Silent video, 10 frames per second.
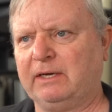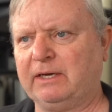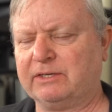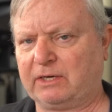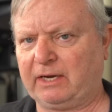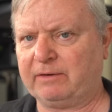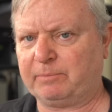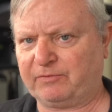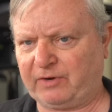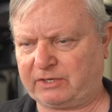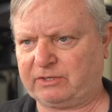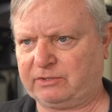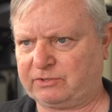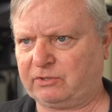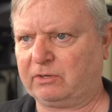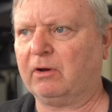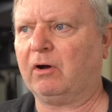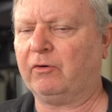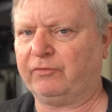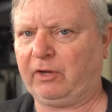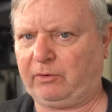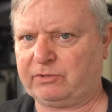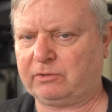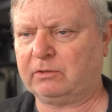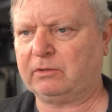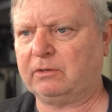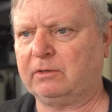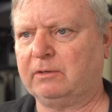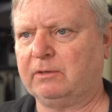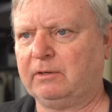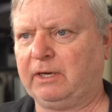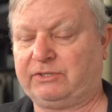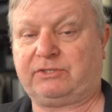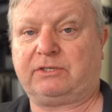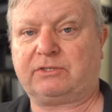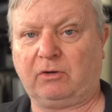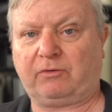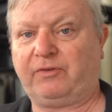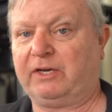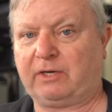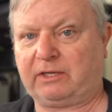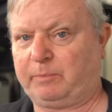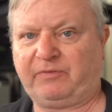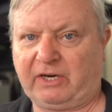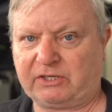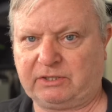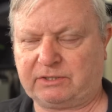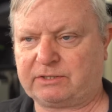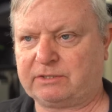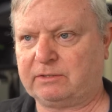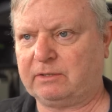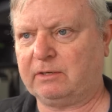He is a perfectionist of note. It's just not fair to other perfectionists.